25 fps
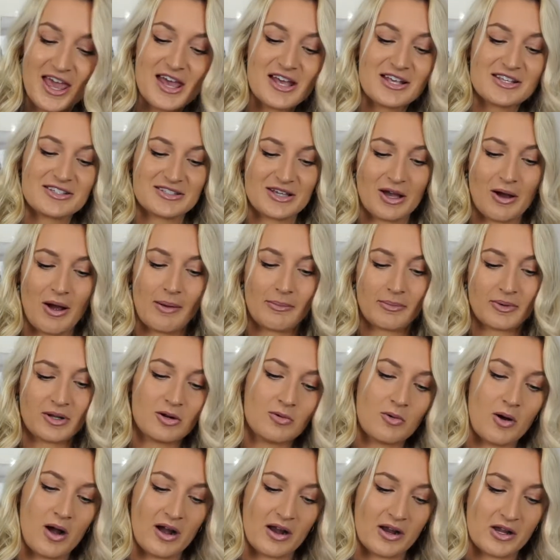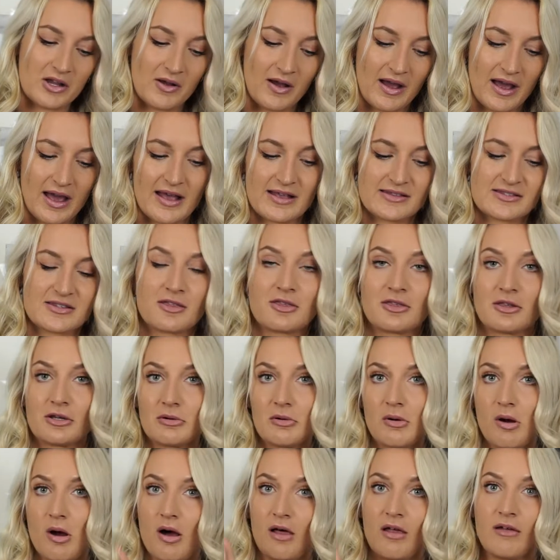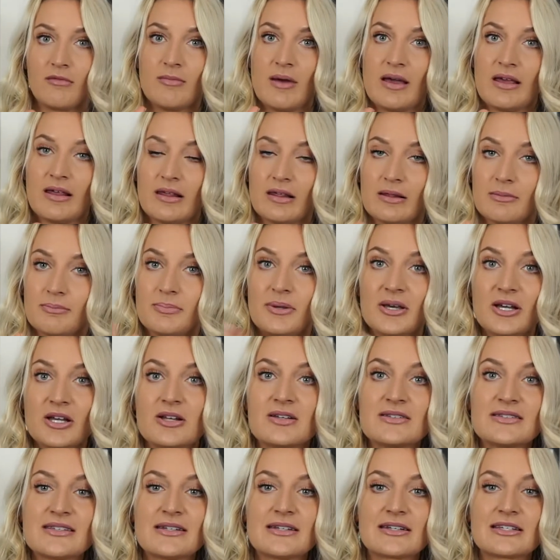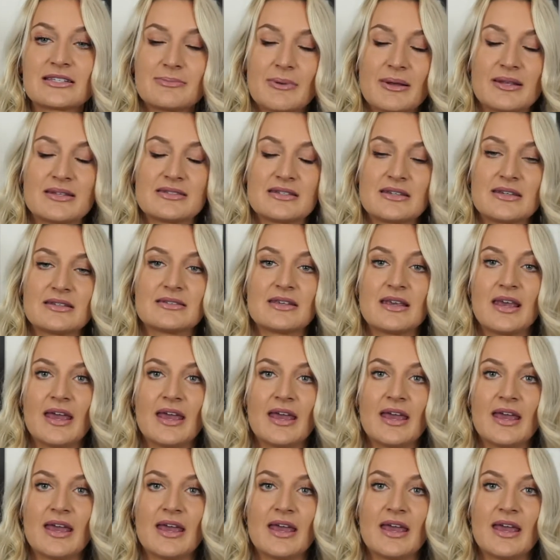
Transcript: So I'm gonna walk you guys through all of my bills and expenses